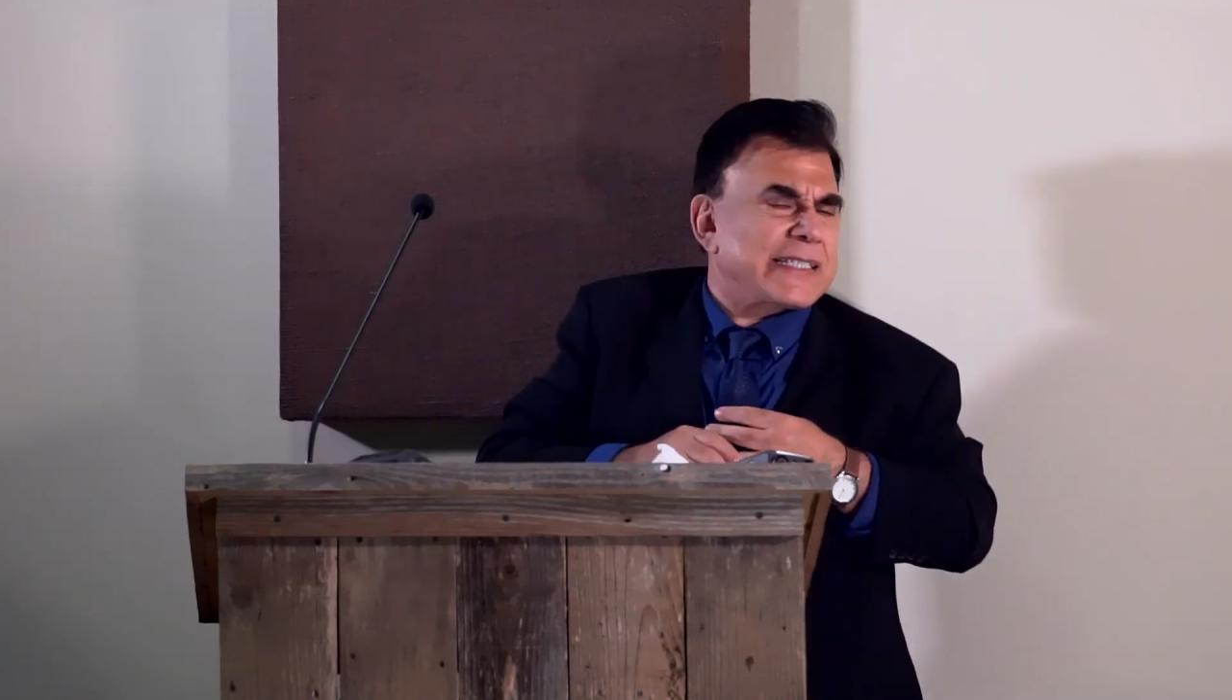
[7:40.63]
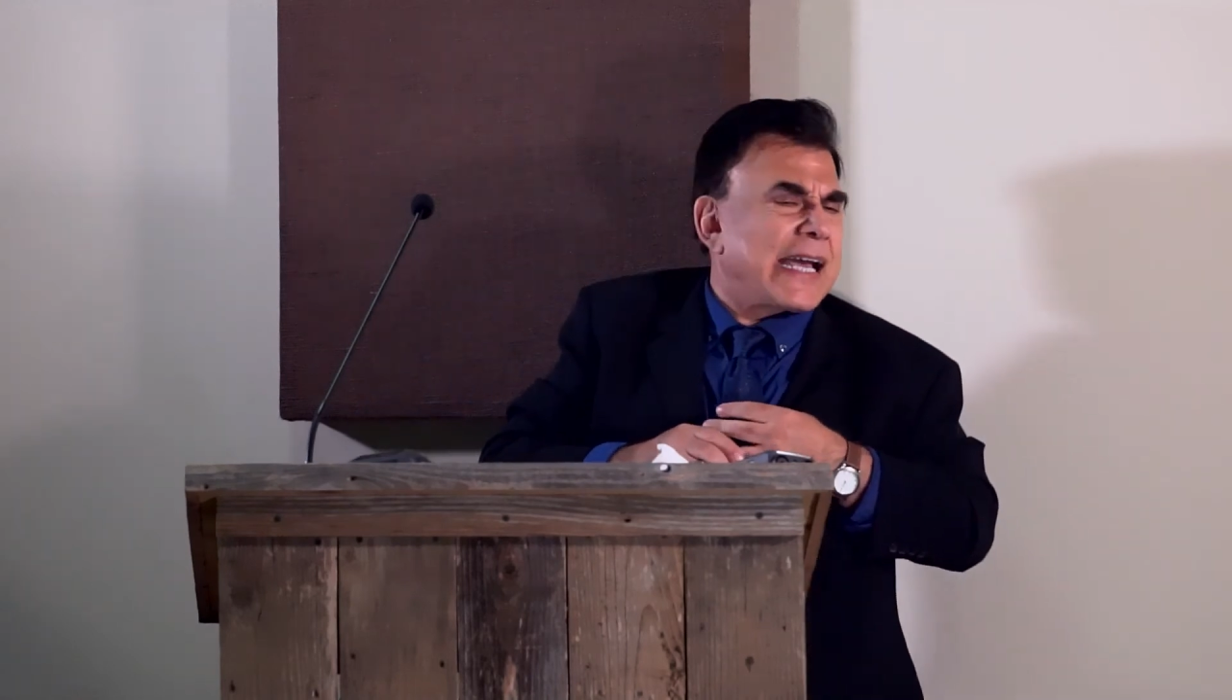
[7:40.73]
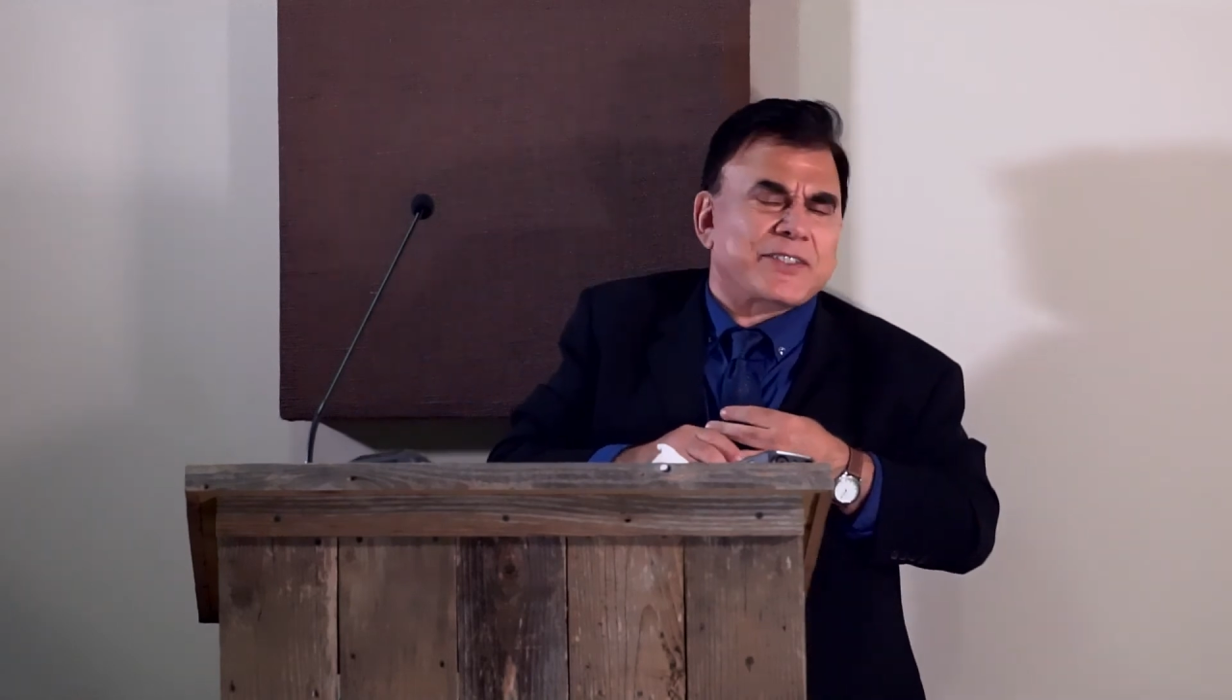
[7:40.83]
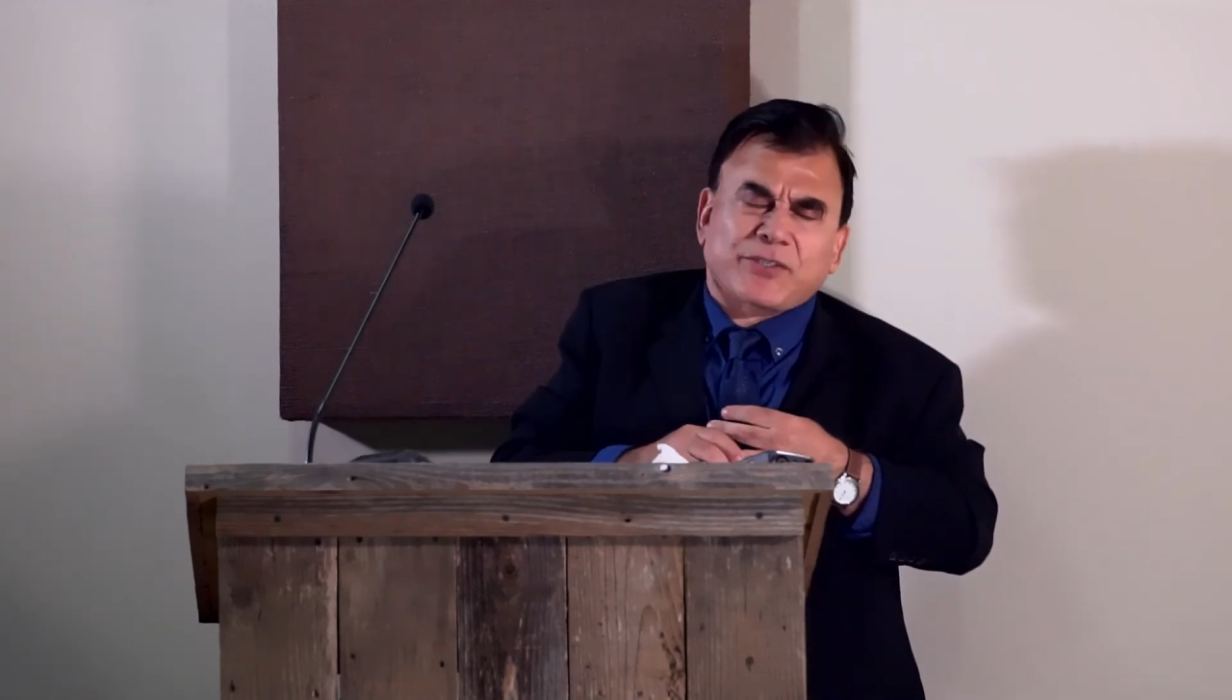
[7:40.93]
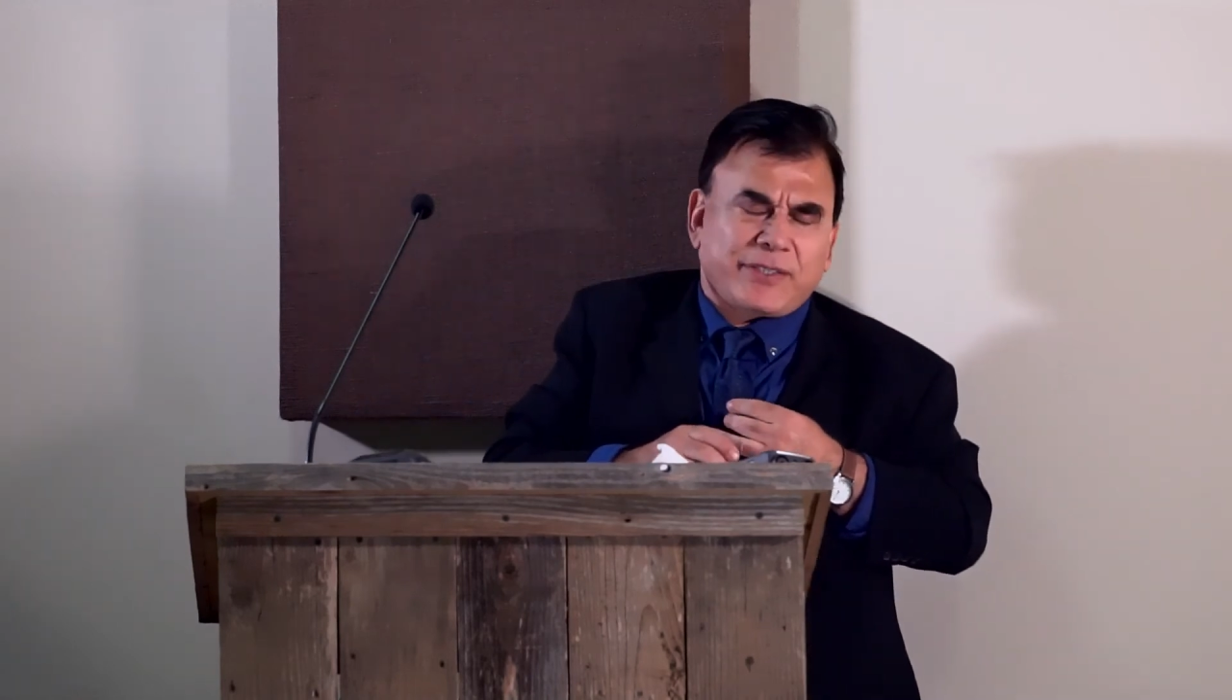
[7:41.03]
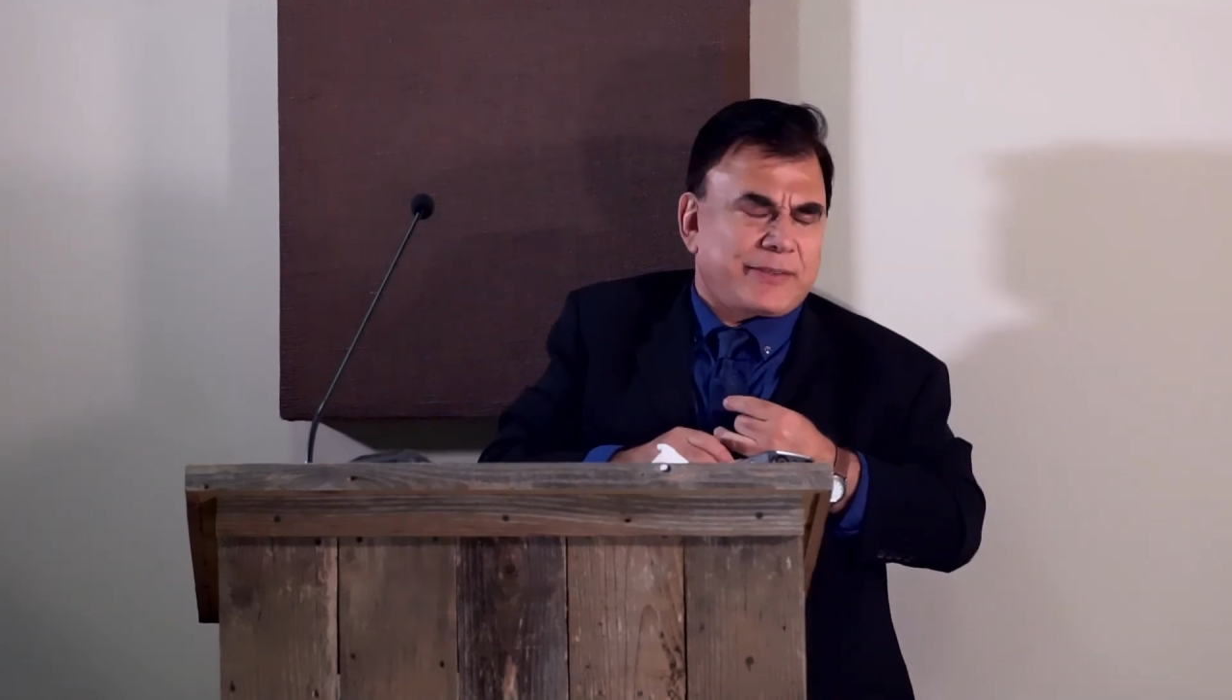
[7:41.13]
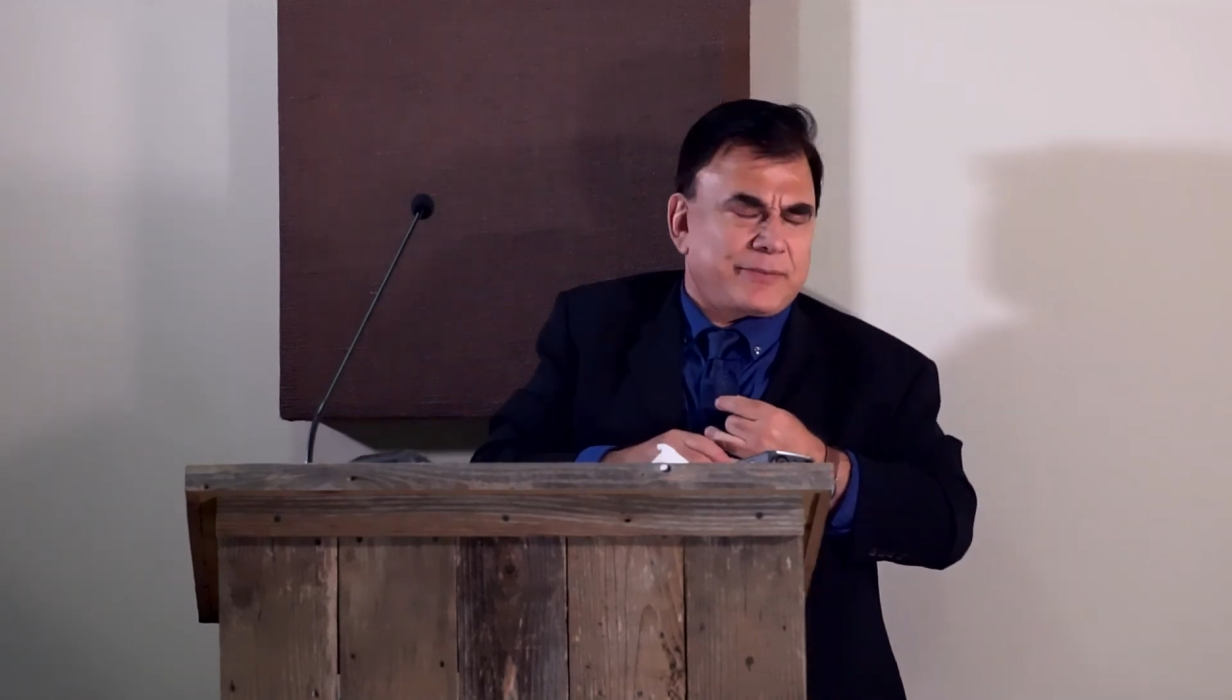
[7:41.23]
answering.